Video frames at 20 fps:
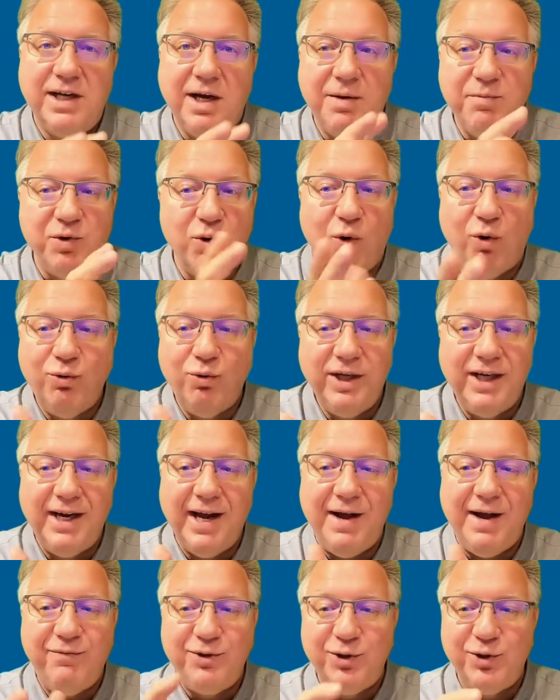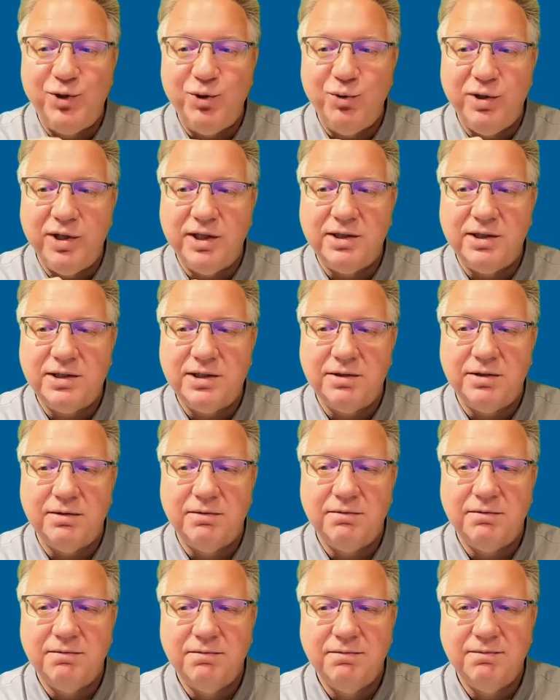You only have to do this
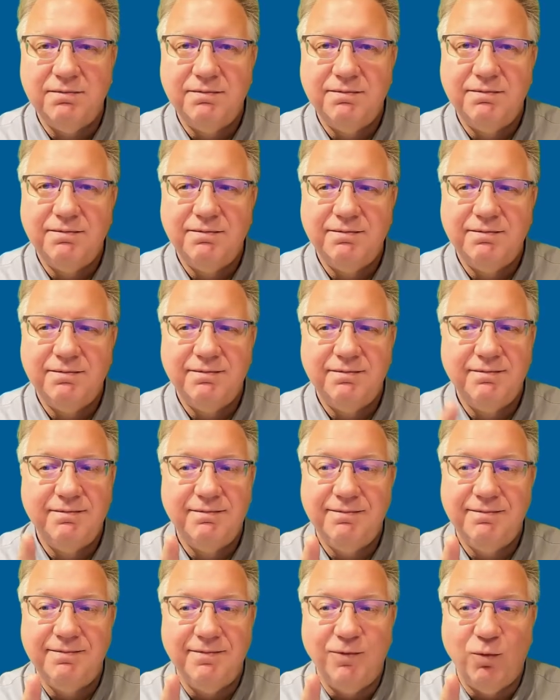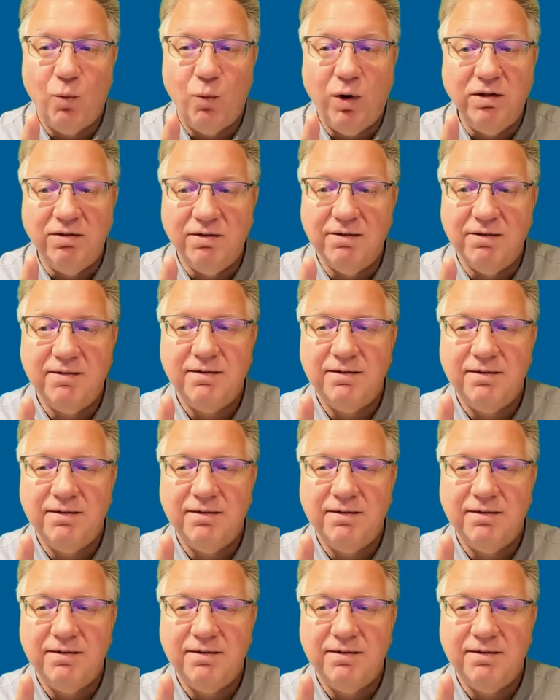once.